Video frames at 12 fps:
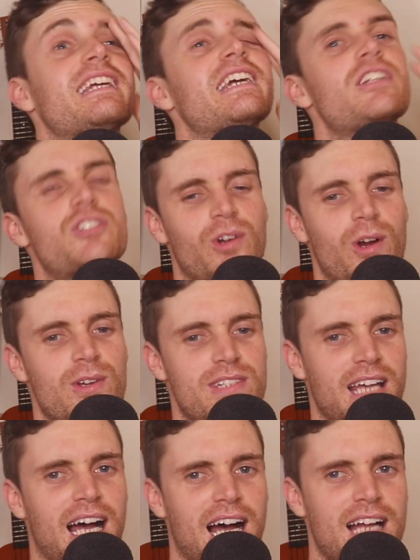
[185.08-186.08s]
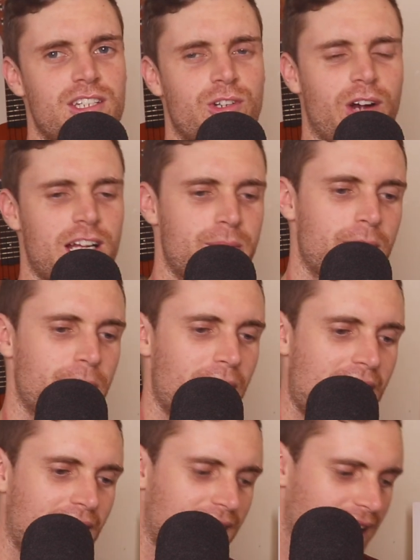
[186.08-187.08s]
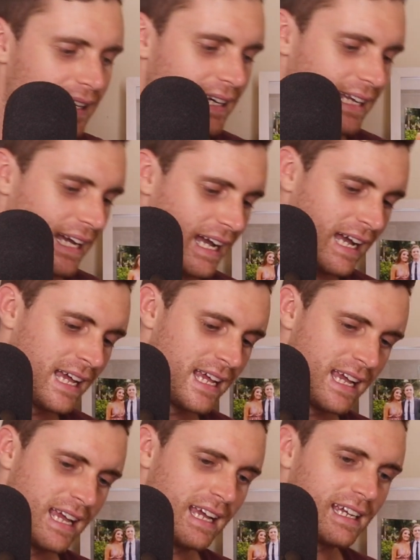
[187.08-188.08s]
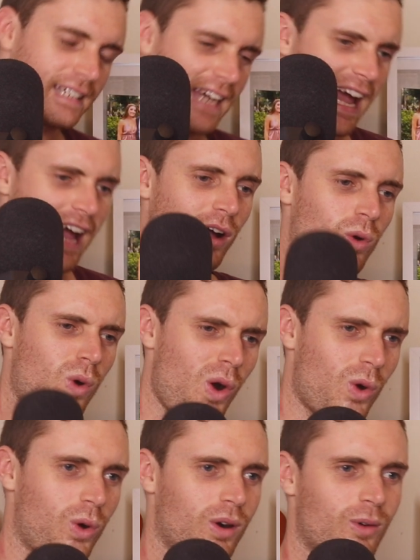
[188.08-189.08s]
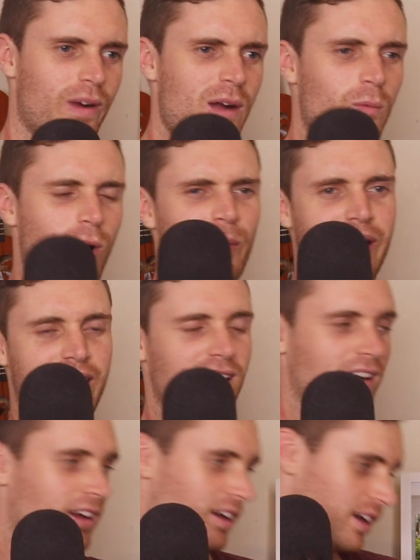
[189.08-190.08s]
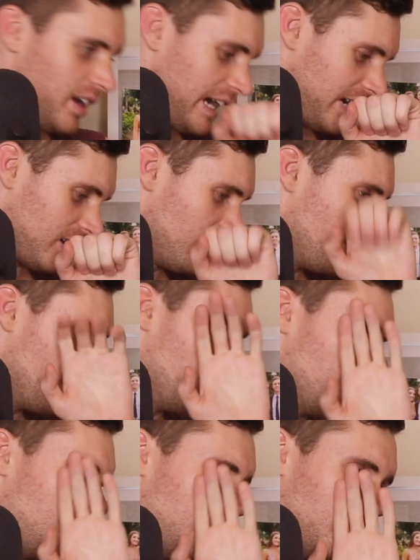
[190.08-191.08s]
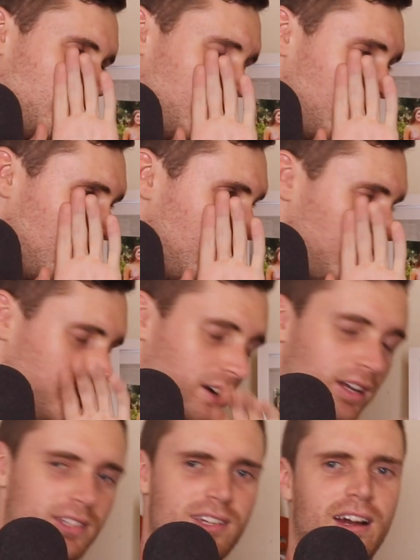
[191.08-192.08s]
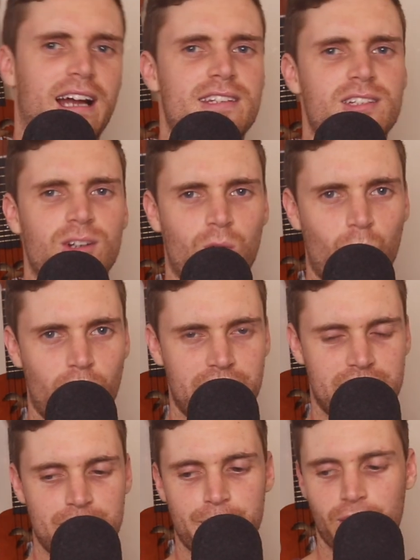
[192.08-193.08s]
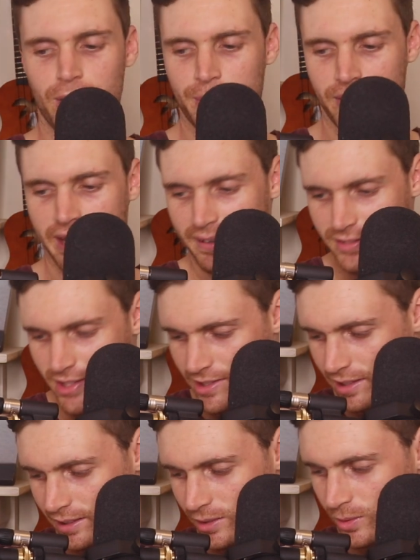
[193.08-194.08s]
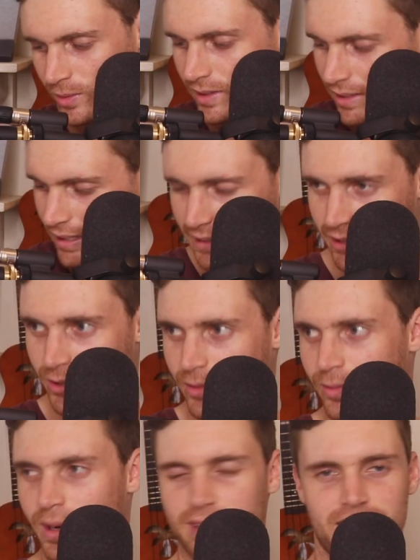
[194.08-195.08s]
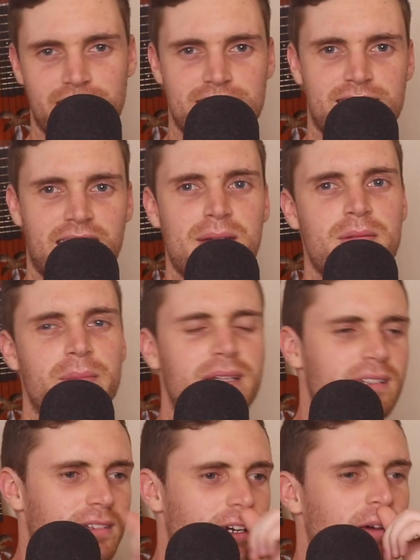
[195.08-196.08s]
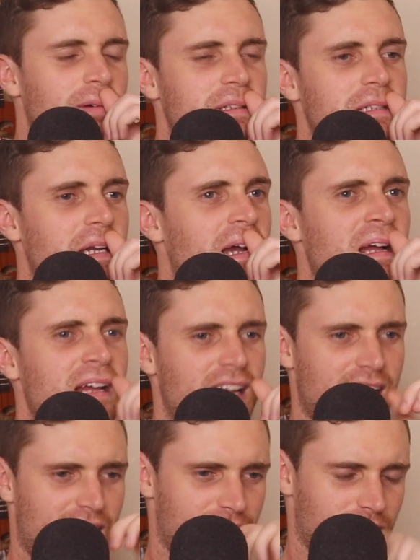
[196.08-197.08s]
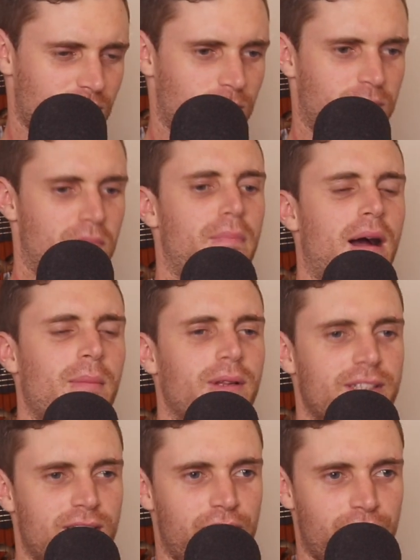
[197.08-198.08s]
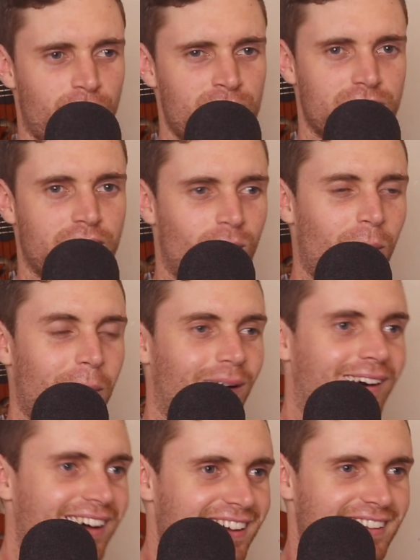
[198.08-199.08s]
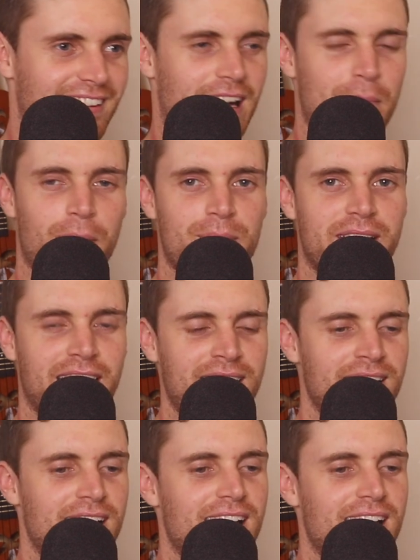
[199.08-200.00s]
the intros. It's great to be back. And yeah, where were we? Hang on. Oh, sorry, I had to do a weenie burp there. Just a little one that escaped me. When you have a little bubble in your throat. You're like, oh, that popped out.